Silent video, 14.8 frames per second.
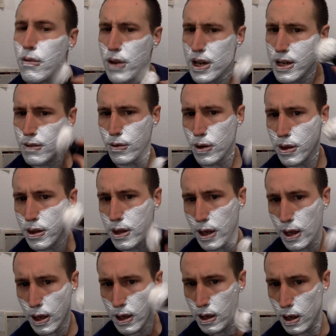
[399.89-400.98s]
different
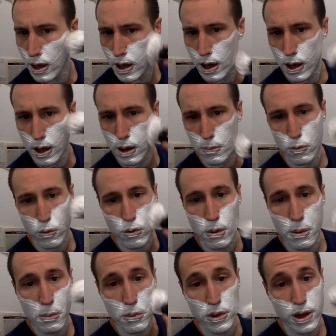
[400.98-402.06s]
thing,
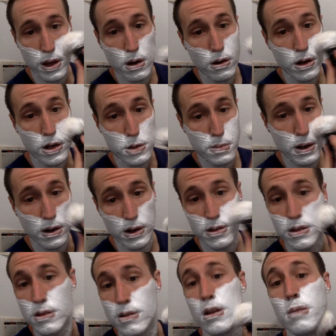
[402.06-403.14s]
remember that your
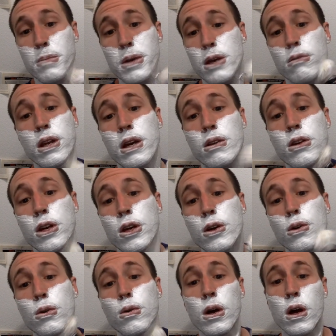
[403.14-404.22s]
experience is going to be unique to
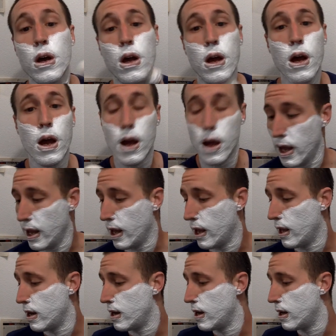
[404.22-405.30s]
you.
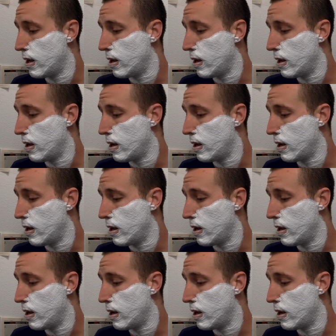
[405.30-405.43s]
And